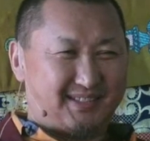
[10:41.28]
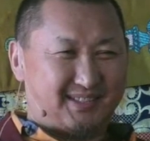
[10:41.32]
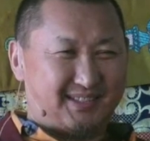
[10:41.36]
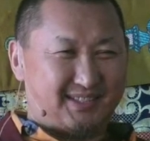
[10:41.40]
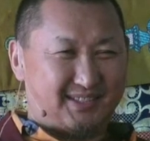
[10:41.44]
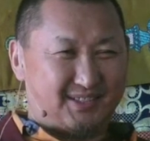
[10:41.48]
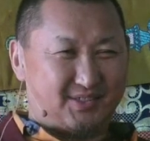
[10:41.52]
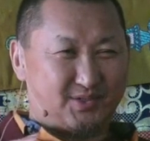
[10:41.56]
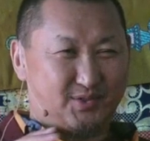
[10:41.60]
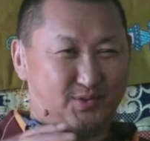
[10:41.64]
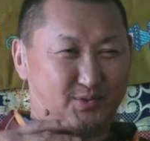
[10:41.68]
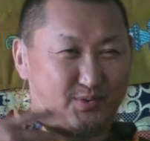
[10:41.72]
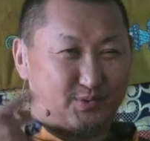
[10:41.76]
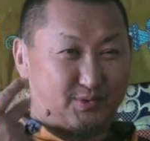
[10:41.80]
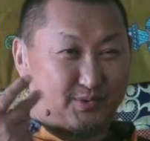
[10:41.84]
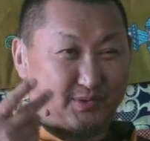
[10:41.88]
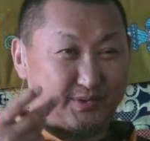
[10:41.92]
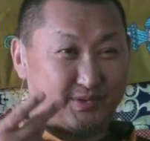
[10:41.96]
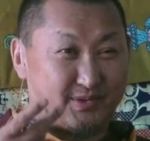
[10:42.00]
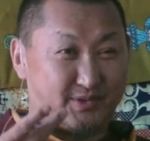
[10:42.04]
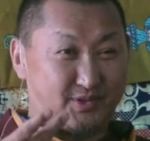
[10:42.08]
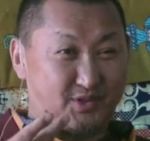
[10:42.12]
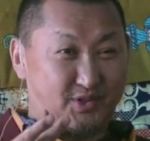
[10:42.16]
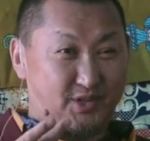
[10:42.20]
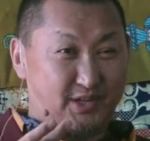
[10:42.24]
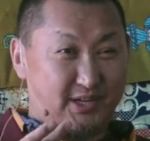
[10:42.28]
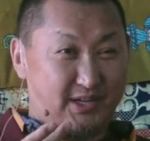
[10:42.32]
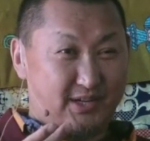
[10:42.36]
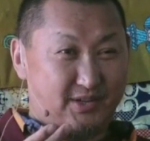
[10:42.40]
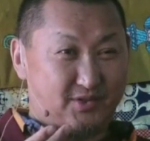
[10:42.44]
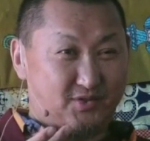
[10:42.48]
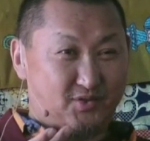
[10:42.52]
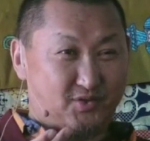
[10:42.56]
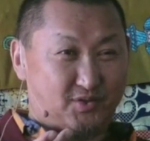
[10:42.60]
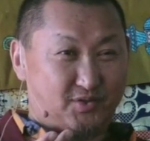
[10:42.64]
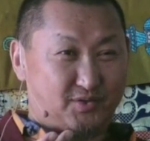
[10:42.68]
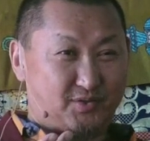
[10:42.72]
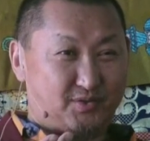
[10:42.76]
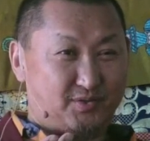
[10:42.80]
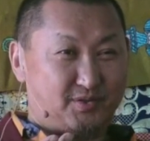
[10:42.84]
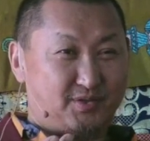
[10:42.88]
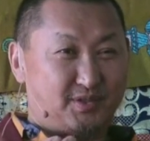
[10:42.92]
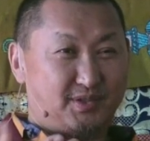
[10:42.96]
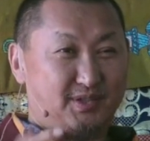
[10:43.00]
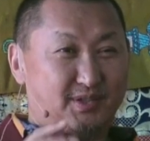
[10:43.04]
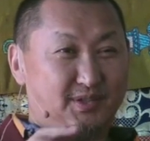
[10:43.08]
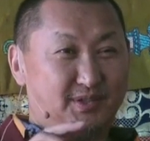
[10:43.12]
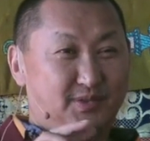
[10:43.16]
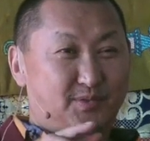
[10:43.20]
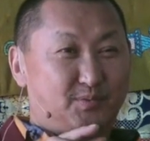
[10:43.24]
It's just a change.
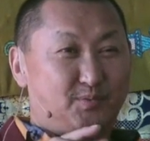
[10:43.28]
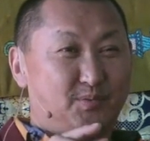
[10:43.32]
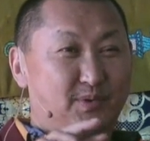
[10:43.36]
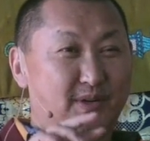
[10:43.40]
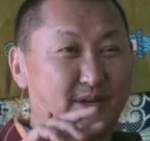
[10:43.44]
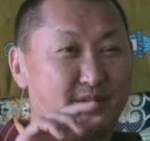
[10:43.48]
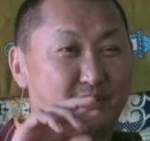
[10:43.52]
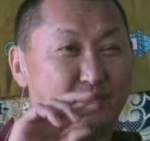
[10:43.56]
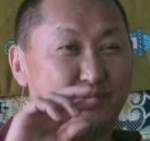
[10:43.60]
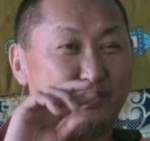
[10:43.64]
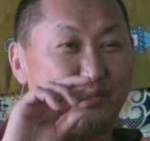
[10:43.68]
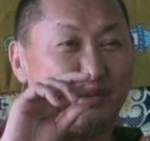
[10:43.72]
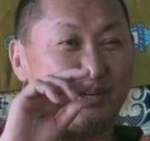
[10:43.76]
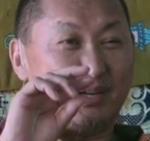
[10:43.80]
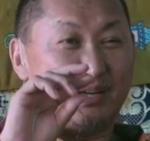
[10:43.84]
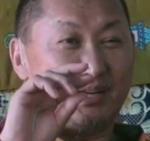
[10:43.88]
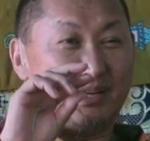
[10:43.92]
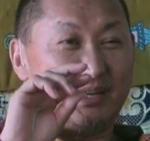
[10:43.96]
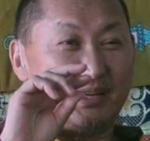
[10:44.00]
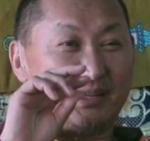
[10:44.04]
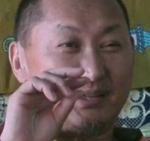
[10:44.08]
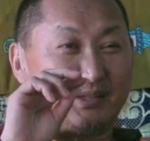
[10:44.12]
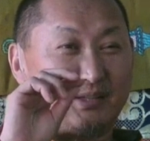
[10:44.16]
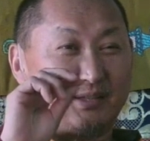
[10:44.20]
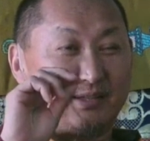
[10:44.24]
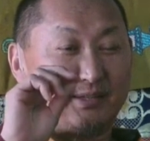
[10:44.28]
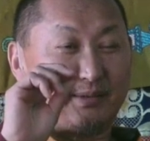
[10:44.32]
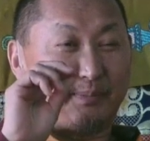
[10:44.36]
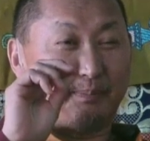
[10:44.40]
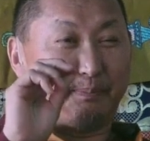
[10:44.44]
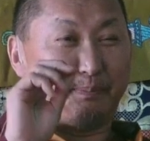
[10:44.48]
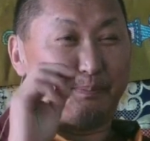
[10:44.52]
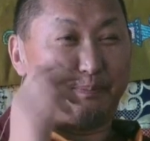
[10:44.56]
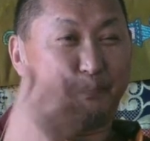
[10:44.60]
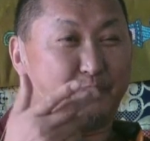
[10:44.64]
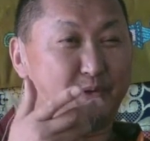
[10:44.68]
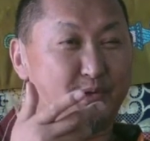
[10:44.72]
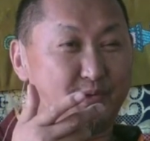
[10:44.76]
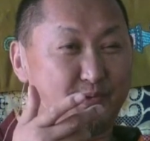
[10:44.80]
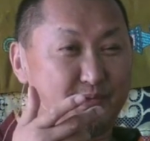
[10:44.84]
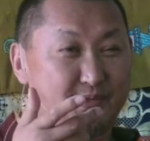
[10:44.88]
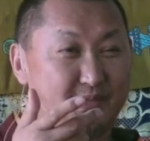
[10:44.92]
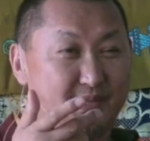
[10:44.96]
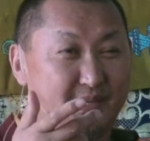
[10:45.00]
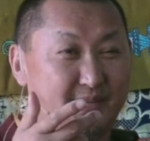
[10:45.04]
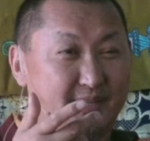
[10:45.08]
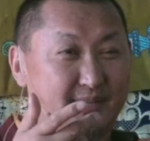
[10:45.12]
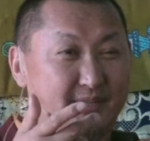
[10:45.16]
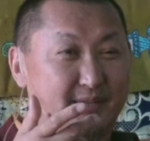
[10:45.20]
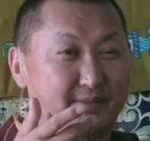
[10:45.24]
When you like this, you
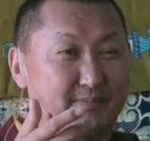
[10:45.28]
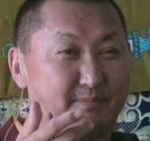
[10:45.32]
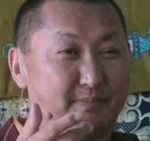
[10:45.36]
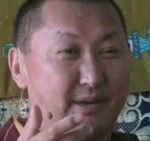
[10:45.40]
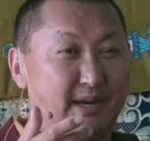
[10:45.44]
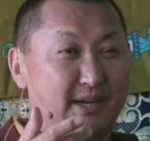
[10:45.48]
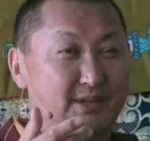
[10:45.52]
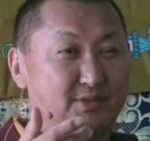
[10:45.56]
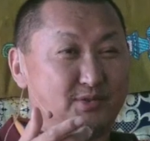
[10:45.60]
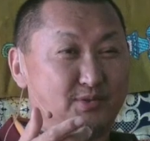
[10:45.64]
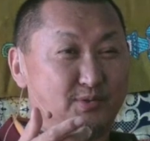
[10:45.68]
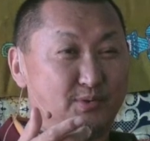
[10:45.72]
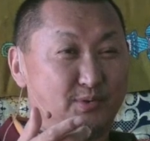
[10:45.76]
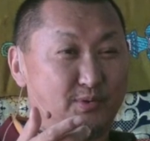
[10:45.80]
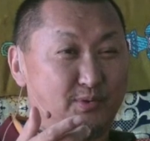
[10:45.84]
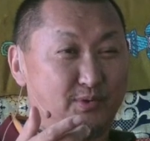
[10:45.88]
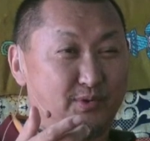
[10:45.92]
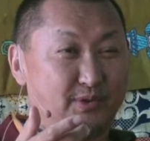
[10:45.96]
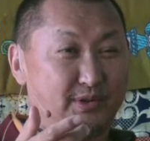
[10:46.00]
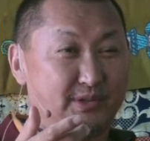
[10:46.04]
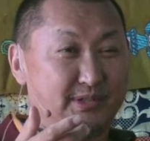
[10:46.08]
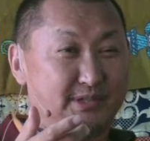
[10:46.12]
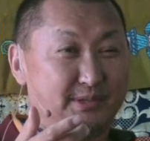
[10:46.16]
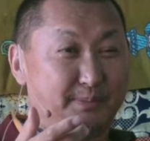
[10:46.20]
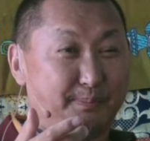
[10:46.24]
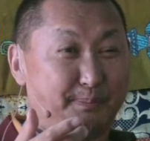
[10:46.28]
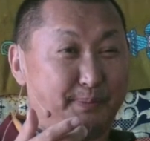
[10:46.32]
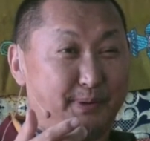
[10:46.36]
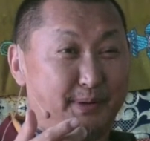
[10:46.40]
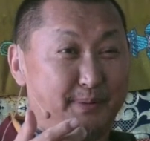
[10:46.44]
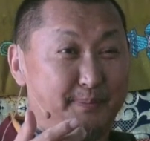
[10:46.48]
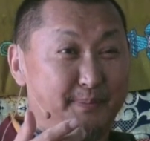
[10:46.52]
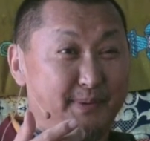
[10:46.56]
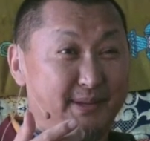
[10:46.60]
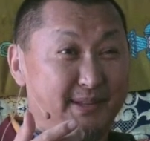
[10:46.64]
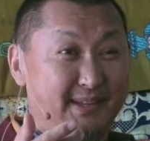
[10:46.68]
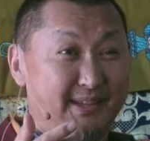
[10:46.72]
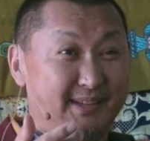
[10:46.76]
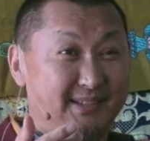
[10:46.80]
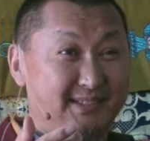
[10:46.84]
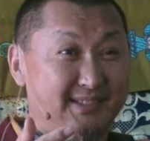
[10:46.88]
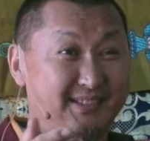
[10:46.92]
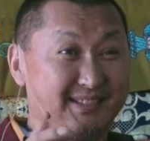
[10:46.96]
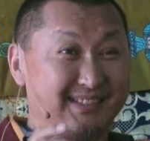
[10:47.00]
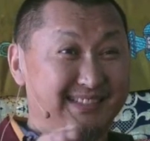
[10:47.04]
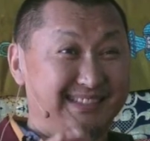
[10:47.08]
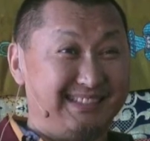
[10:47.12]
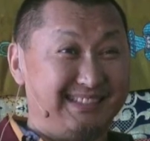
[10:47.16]
say that my sorrow is permanent.